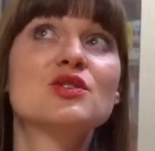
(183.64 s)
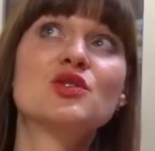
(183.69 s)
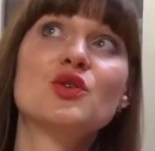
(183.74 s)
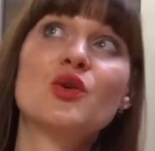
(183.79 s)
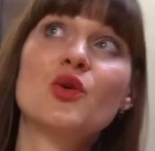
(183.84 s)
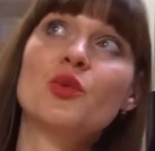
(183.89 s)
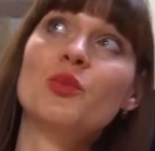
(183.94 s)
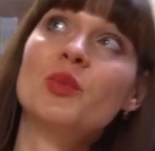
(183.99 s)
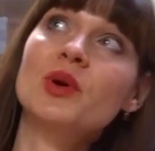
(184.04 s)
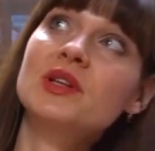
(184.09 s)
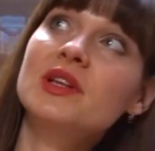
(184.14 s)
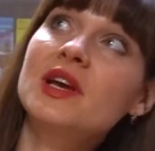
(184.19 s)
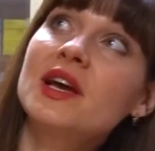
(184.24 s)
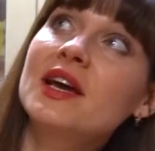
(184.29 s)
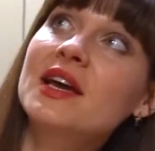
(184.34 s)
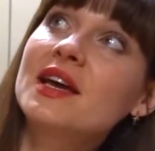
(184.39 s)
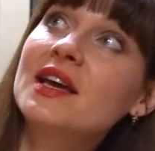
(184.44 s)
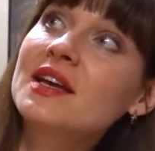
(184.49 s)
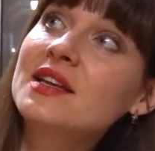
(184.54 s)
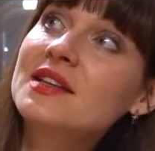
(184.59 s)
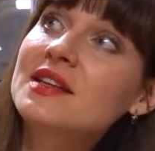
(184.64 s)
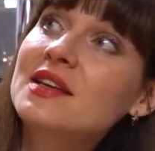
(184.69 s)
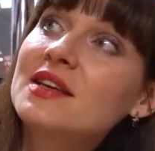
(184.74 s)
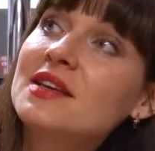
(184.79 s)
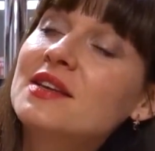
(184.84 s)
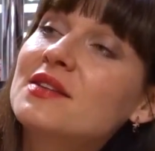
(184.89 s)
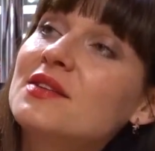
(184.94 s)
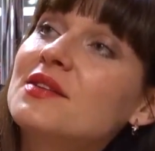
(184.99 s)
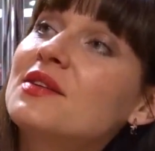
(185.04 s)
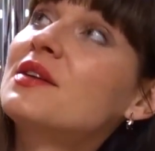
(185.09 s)
German and
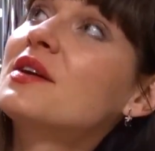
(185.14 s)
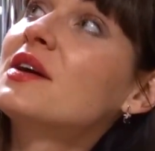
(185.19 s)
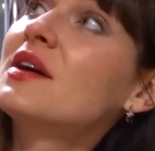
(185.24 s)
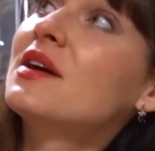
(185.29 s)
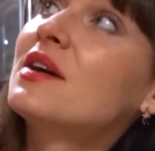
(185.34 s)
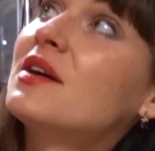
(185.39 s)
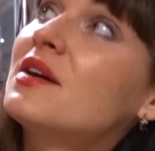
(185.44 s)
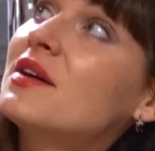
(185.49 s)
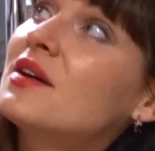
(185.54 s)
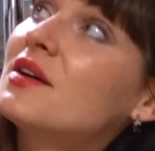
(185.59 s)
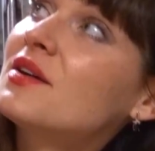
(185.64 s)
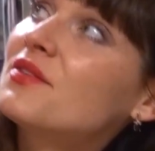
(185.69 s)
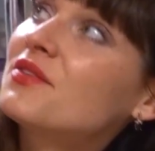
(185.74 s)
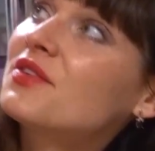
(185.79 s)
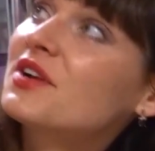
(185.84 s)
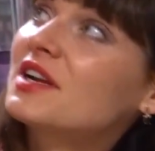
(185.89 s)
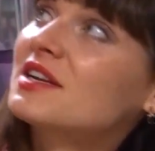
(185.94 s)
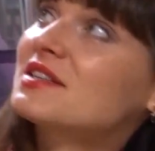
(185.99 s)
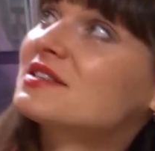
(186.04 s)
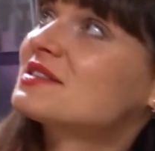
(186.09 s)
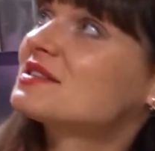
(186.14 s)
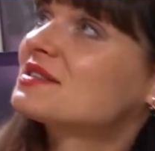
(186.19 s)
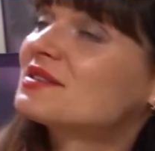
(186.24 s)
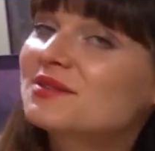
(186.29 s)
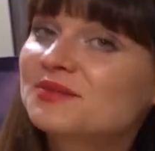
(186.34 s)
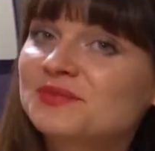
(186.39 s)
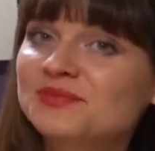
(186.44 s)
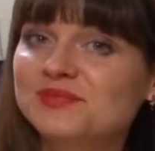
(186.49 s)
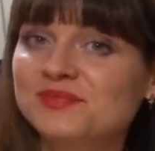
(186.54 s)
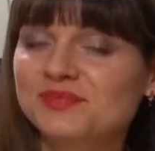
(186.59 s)
in France.
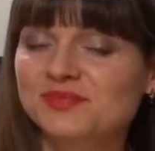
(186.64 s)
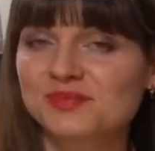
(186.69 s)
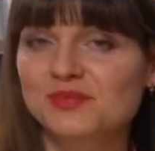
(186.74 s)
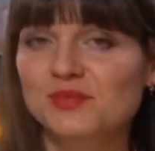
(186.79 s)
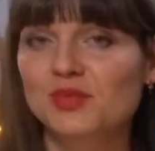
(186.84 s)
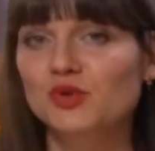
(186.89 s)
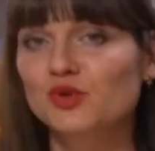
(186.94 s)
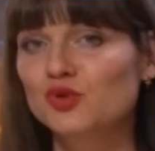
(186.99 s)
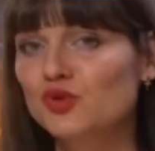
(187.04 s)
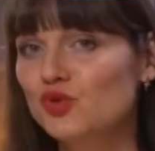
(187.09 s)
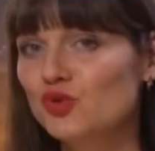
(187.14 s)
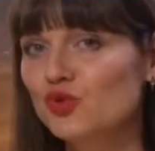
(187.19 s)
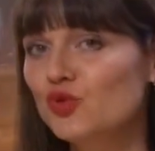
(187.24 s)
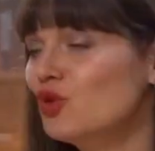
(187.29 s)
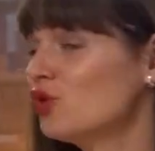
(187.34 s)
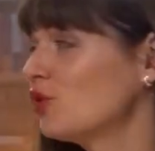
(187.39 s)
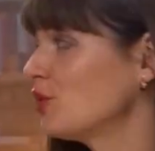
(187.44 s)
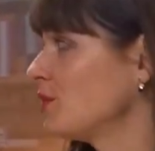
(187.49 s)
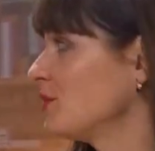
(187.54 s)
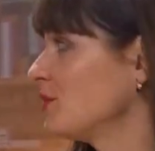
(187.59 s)
Bonjour.